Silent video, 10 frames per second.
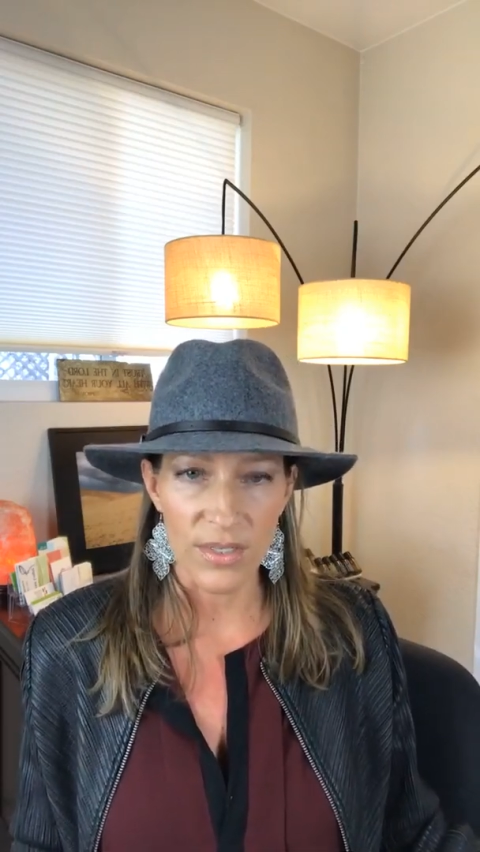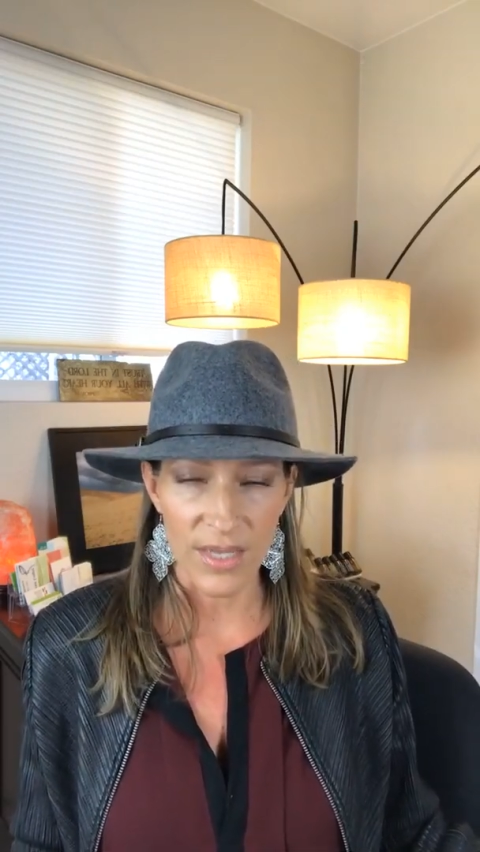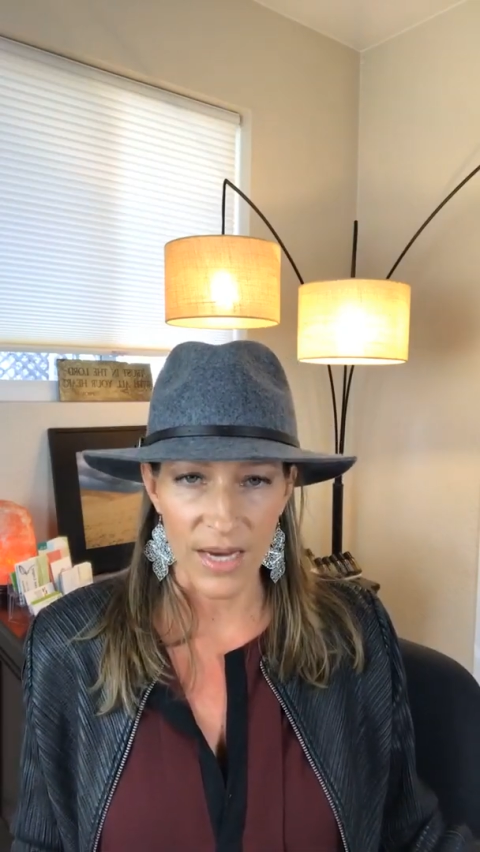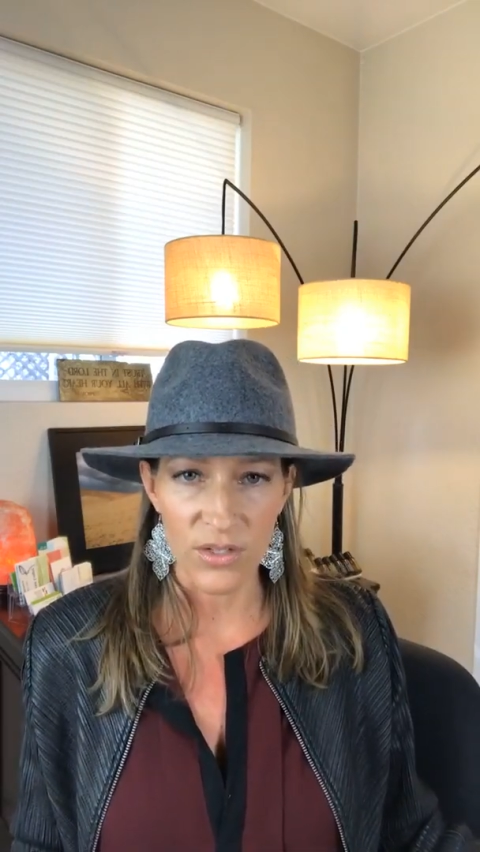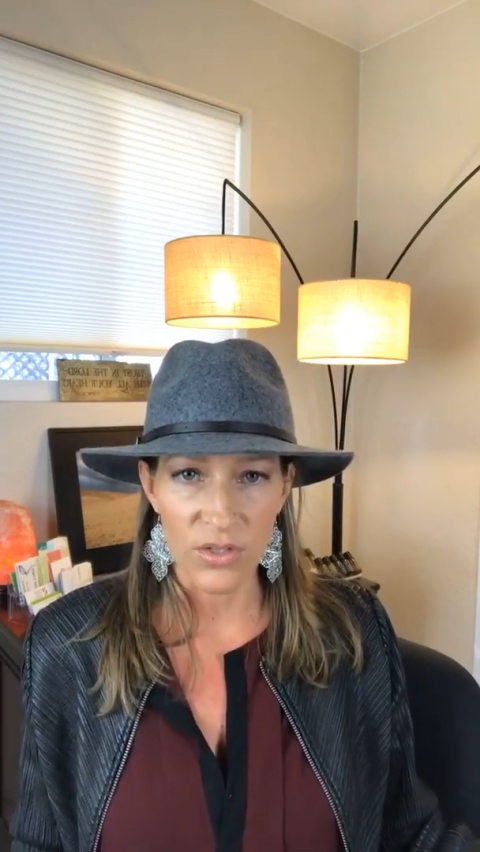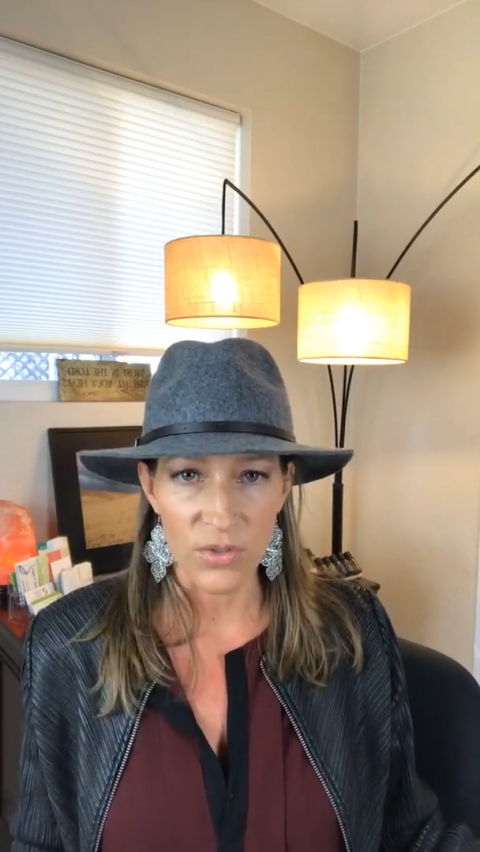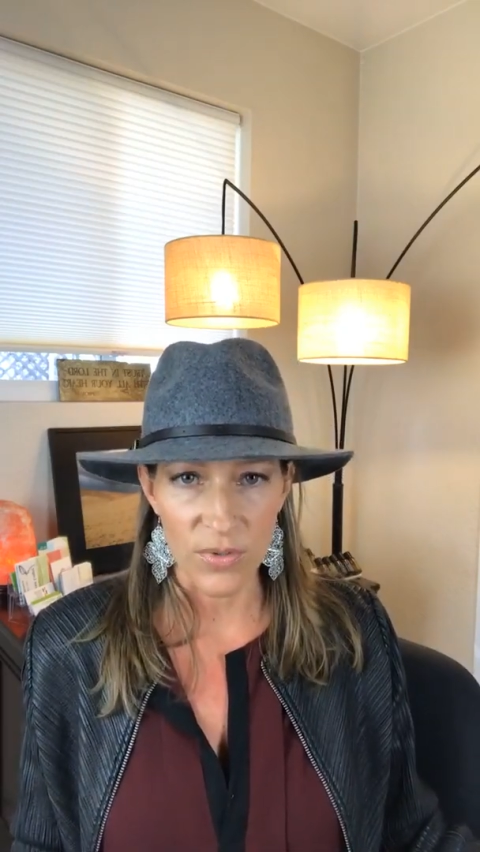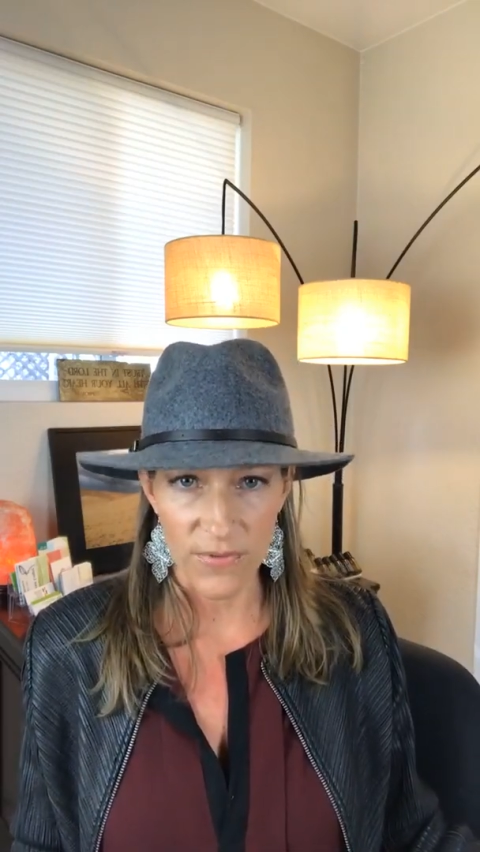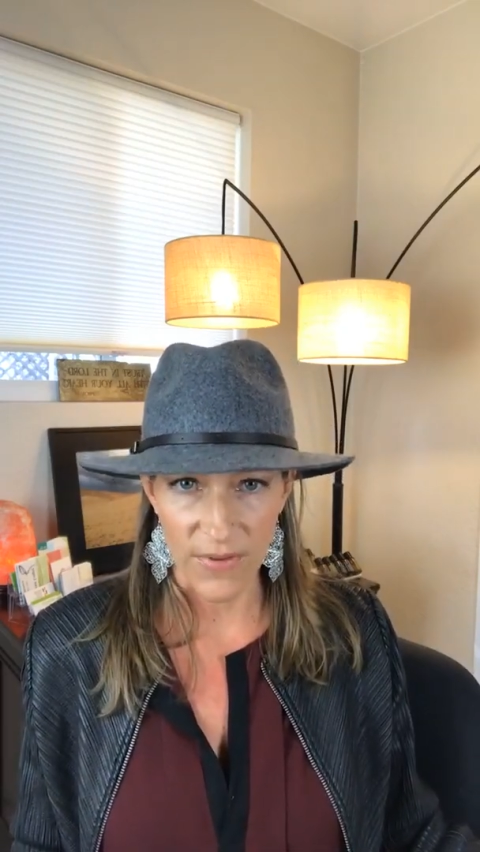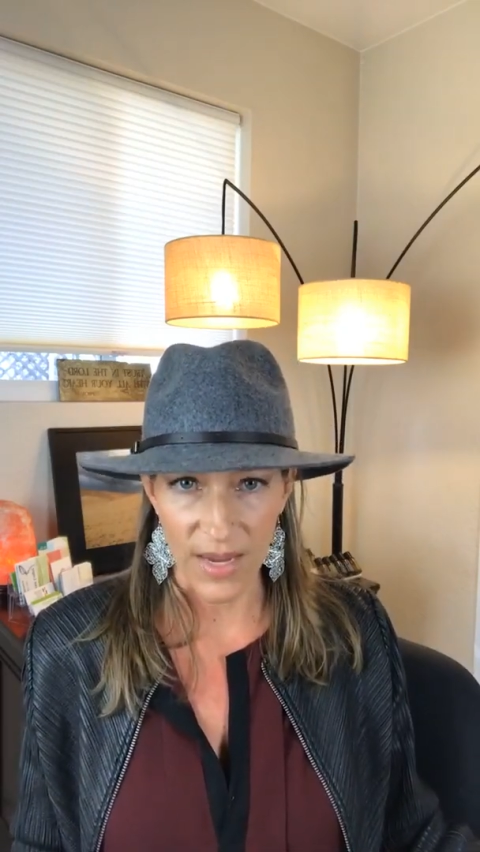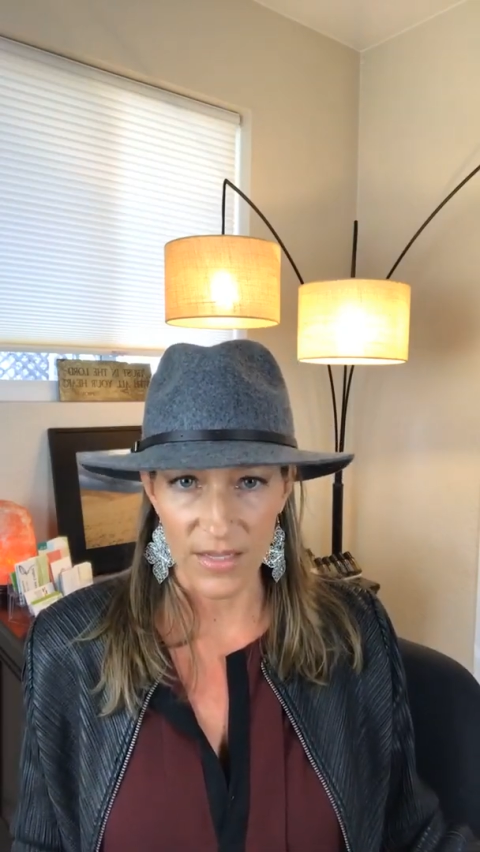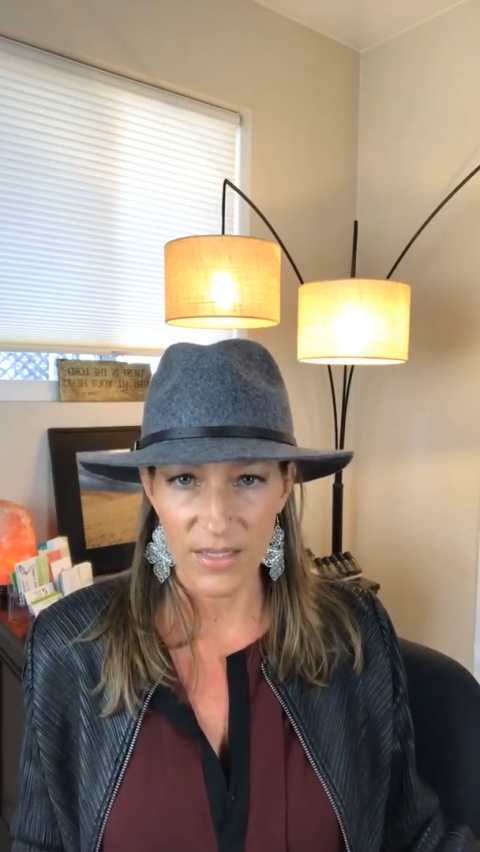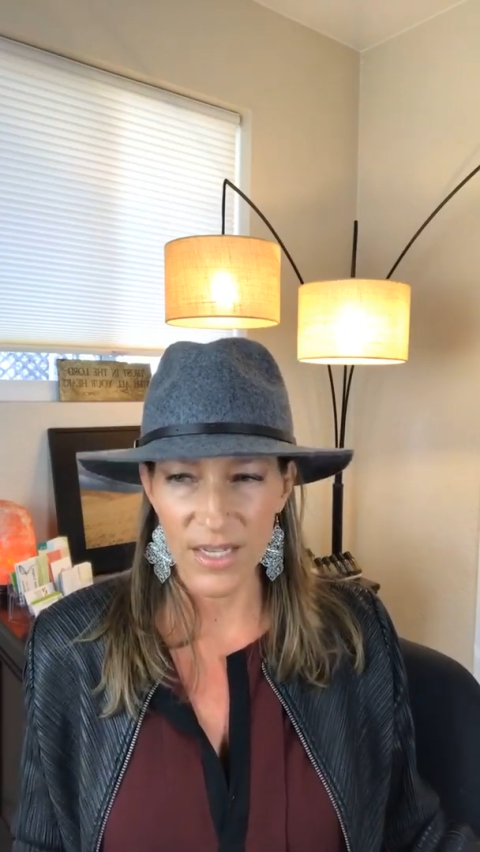attached to a fat.